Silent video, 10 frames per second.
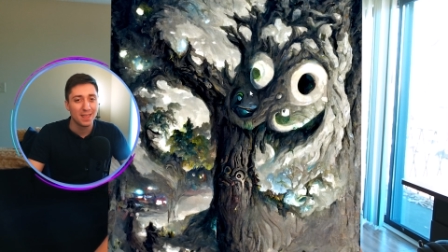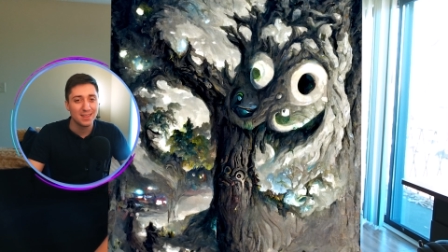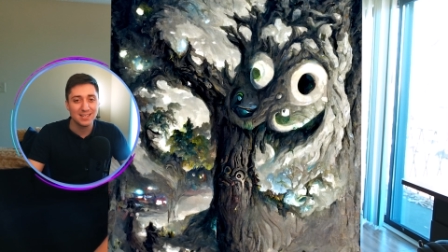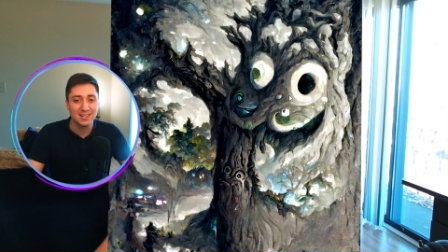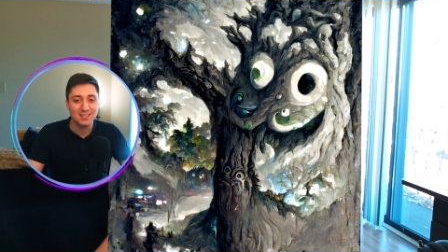
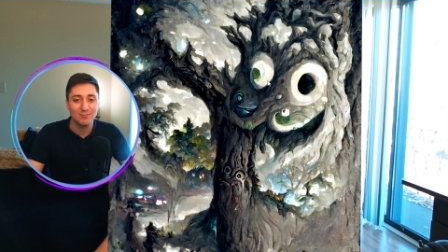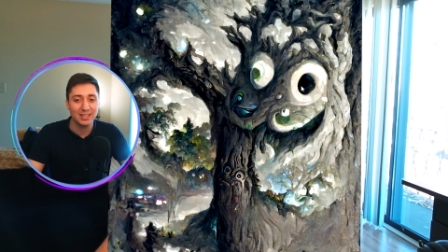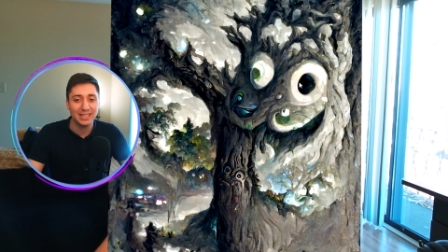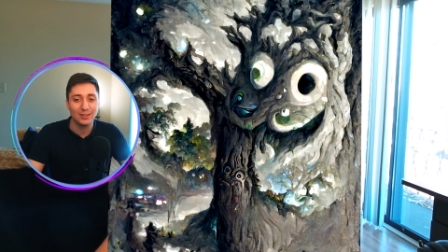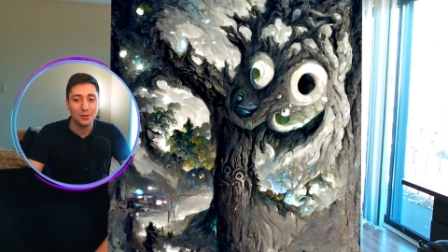this doesn't
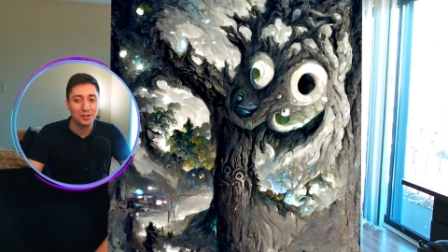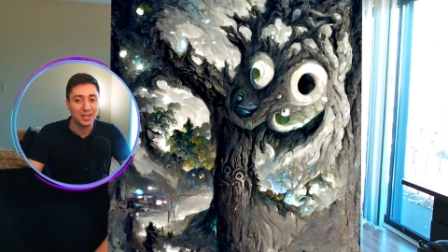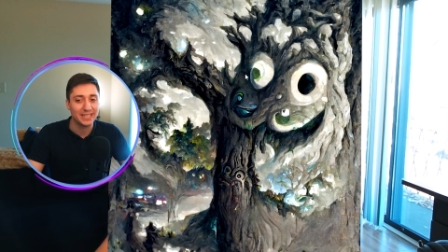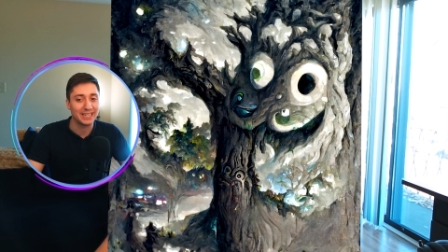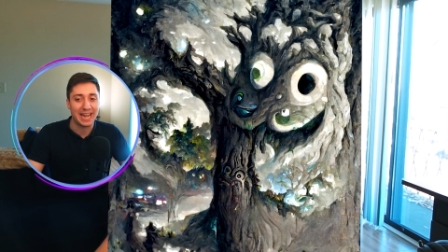really look
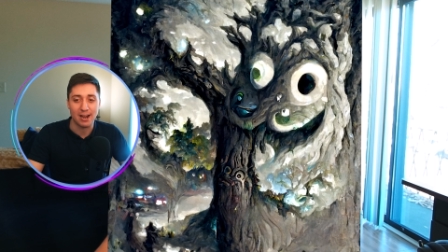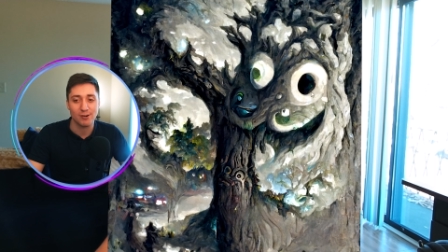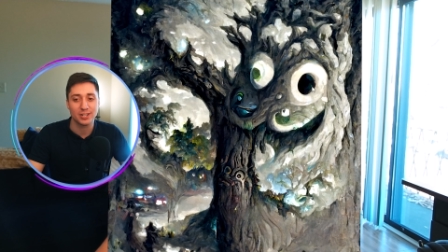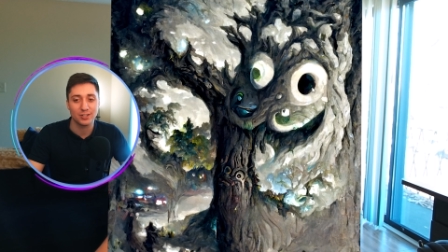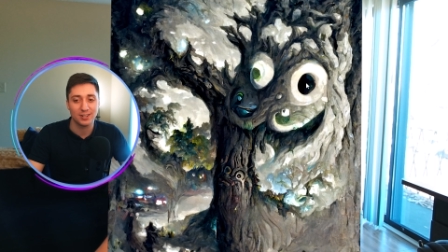like a
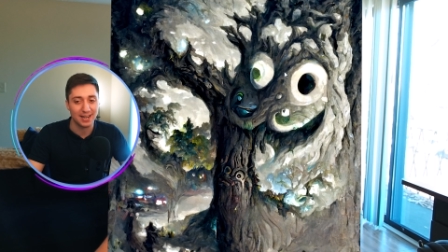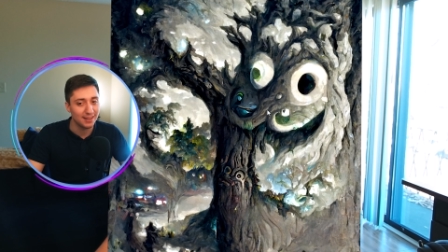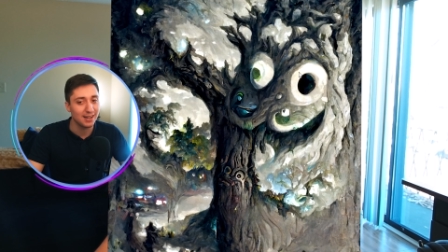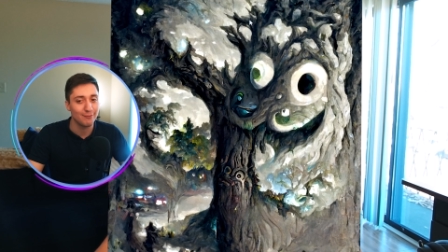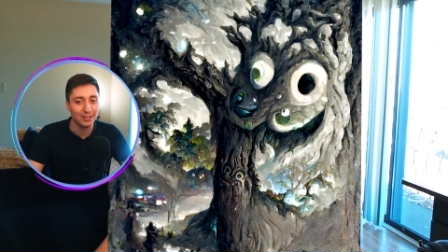character, and I
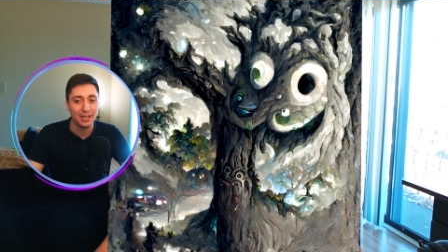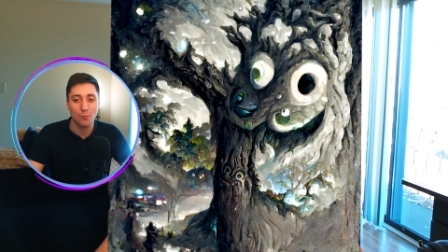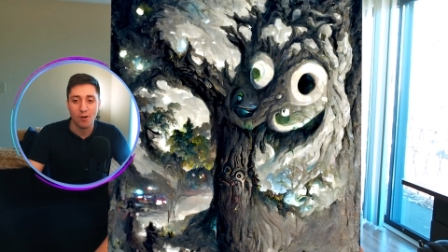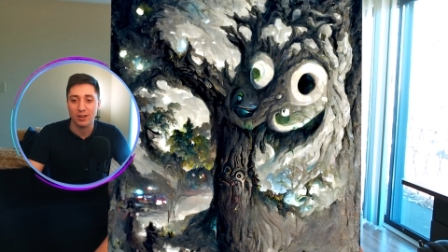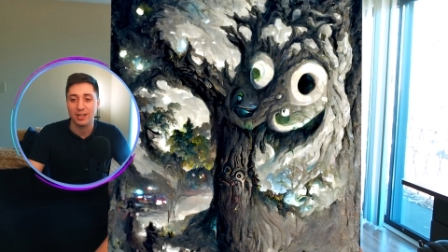think I really
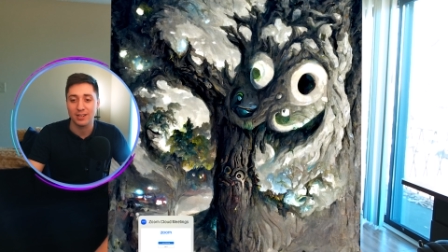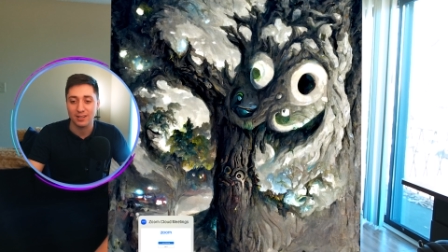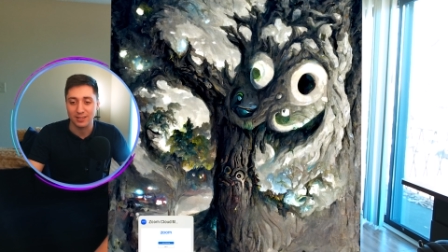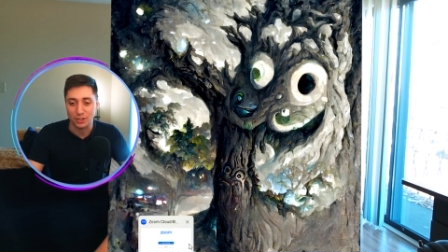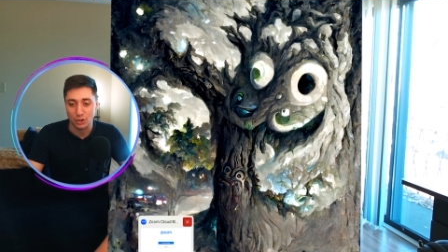wanted
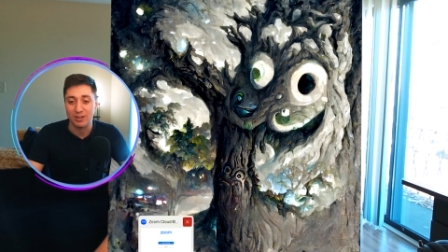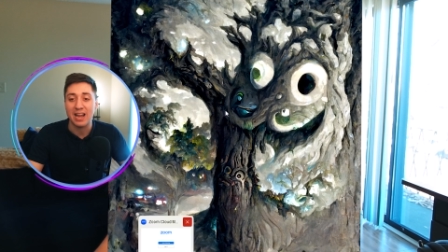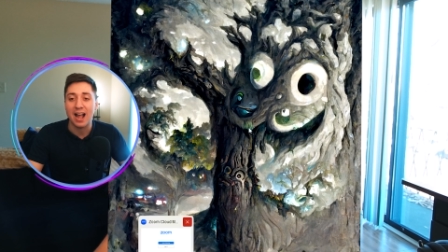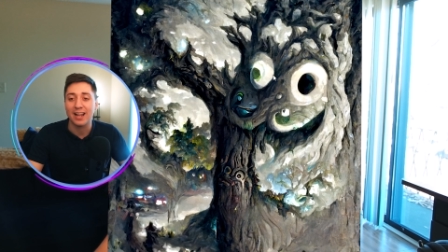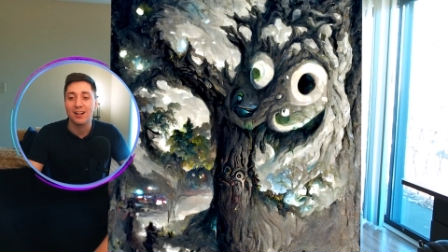the tree
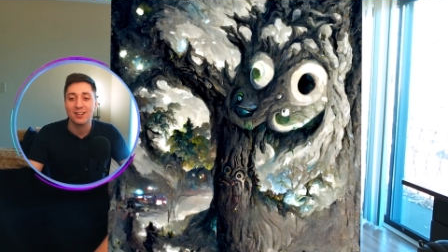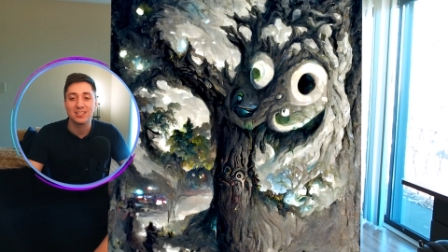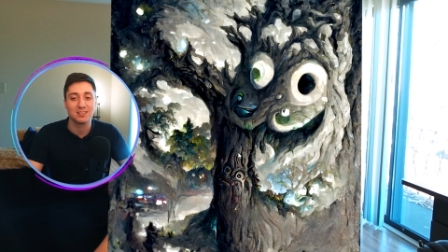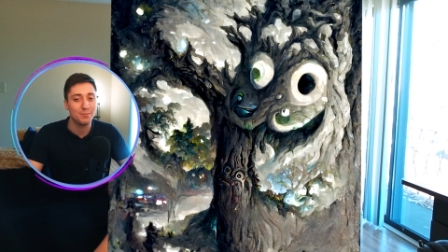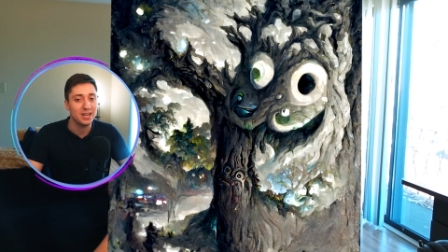
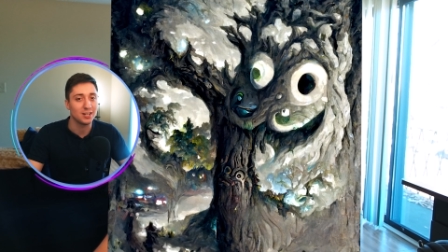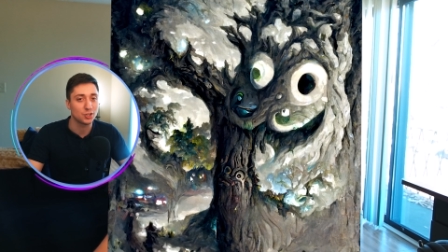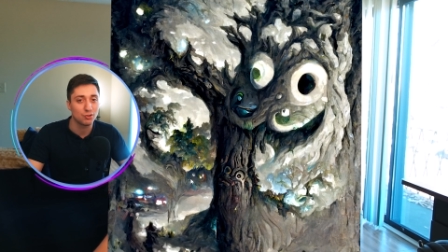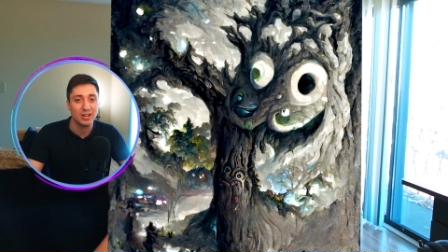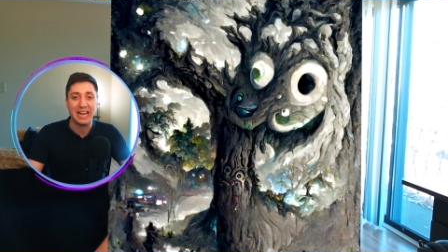icon to be a
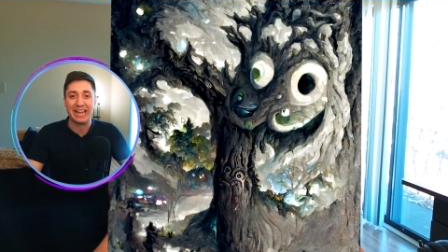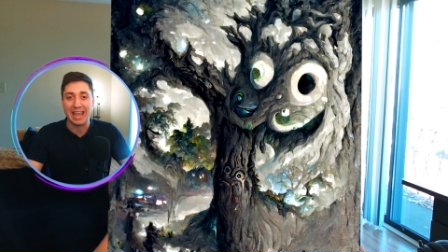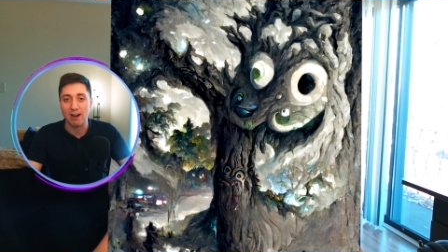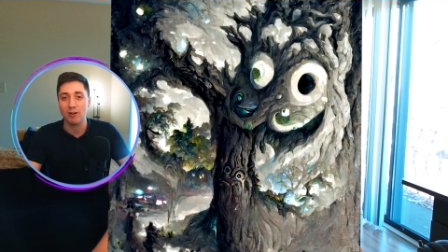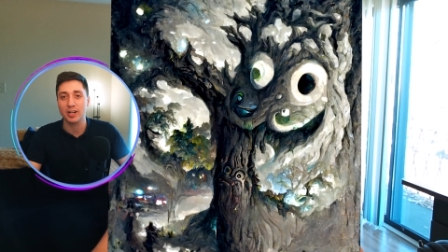tree
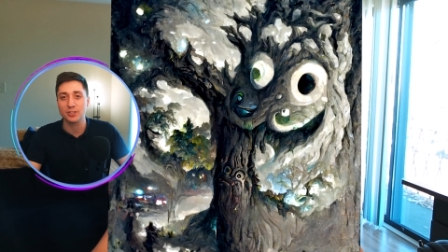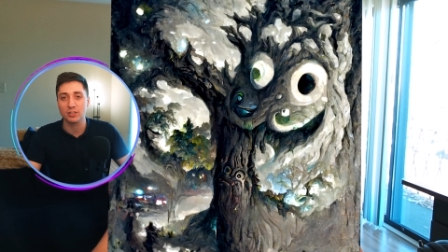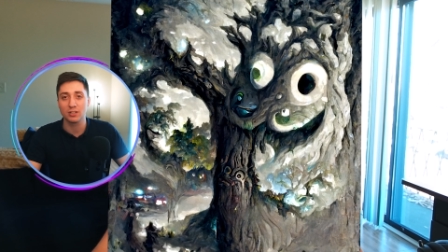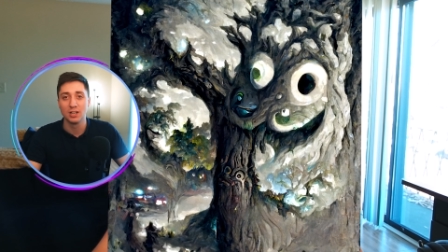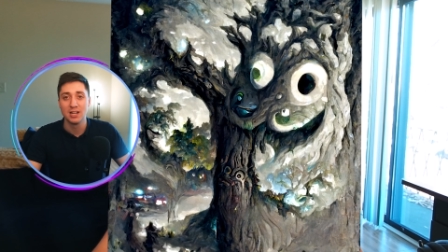
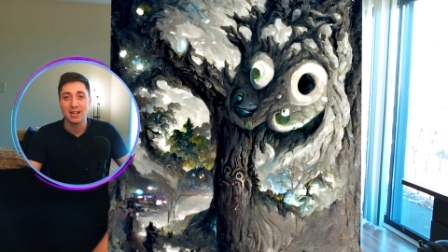character.